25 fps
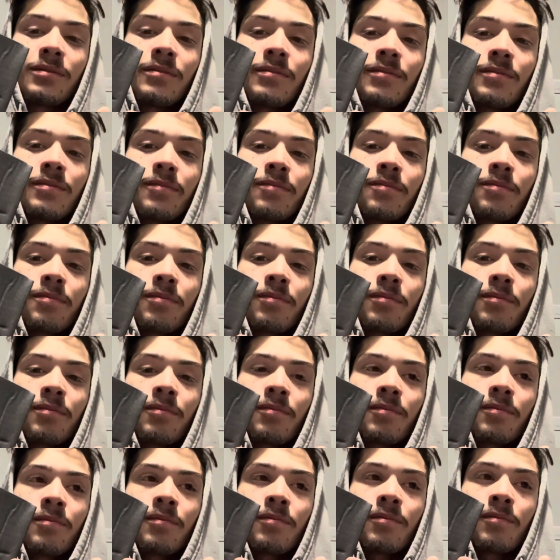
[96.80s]

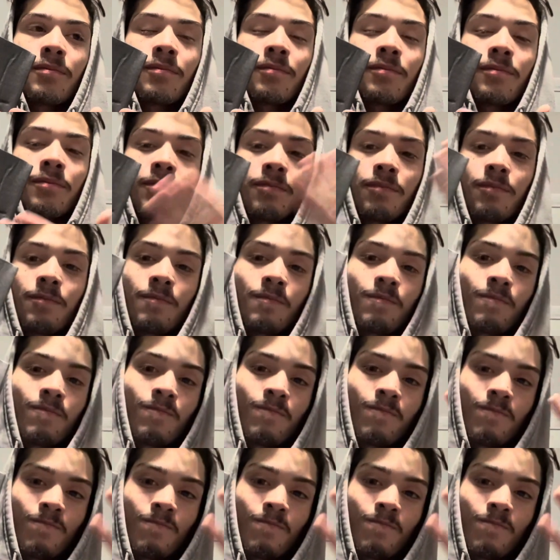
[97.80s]
No one is speaking in this clip.